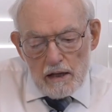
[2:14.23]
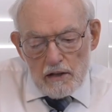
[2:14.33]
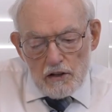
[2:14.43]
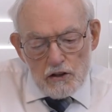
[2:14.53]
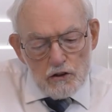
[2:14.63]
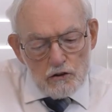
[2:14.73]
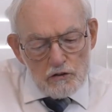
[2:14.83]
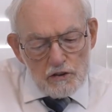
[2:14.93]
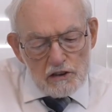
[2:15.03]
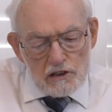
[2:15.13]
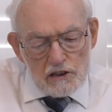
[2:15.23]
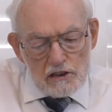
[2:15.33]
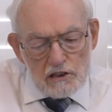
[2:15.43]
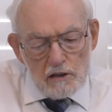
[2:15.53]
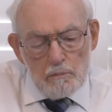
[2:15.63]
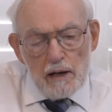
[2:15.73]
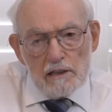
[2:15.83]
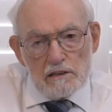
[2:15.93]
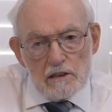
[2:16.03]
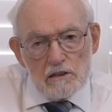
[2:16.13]
The universe is
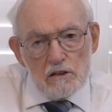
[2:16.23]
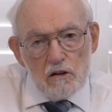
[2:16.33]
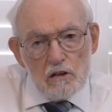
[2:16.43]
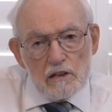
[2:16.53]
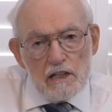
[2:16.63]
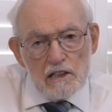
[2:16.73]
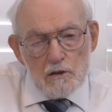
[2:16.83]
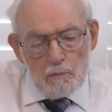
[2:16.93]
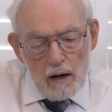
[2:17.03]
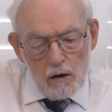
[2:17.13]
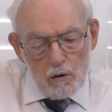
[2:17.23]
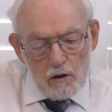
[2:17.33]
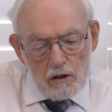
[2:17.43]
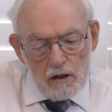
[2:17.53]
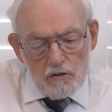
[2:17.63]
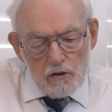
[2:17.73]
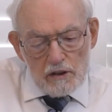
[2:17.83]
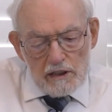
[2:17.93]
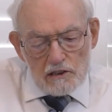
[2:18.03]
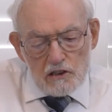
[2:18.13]
dependent on His power for
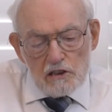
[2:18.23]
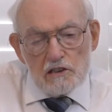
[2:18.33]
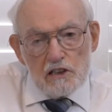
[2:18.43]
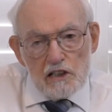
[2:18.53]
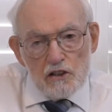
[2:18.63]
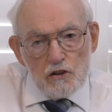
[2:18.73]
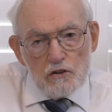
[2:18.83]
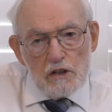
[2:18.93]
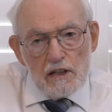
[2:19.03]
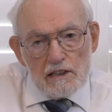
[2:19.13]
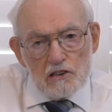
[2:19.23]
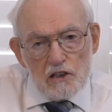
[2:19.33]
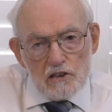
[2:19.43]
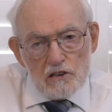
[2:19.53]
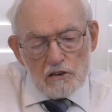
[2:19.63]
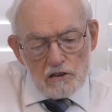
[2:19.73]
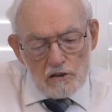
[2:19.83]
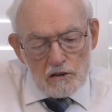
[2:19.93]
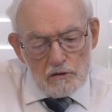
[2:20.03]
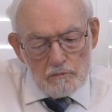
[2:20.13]
its continued existence.